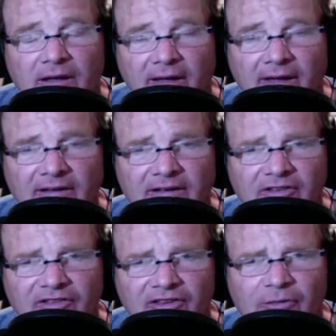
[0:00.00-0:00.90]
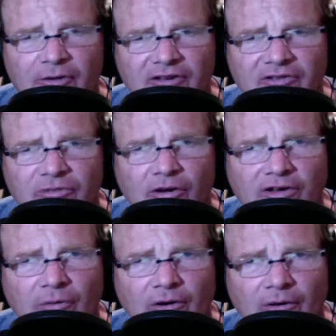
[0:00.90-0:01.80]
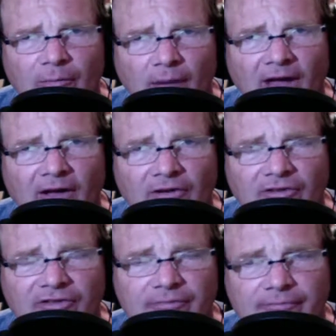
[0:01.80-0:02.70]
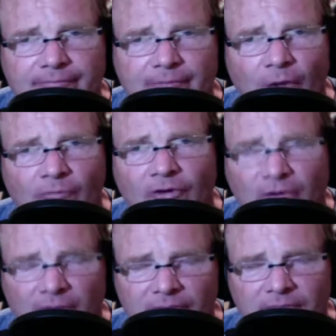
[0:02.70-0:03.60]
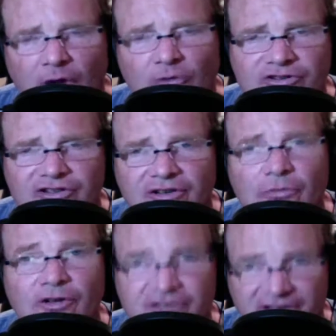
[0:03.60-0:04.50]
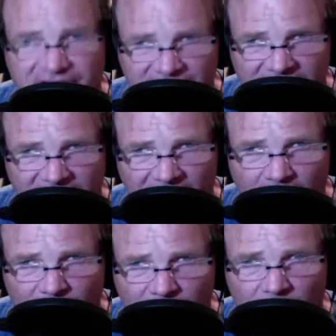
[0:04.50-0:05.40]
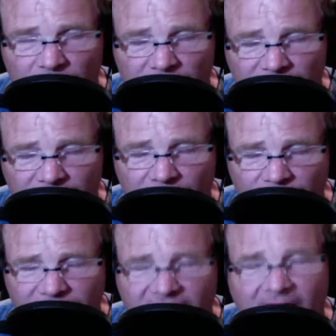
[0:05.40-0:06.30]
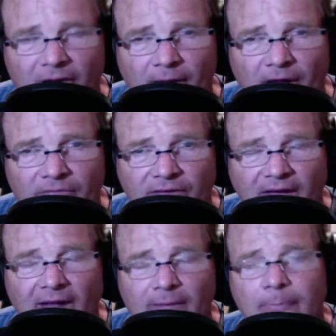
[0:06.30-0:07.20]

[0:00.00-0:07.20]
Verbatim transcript: And considering 2,200 miles over ocean, which is helpful. No doubt about that.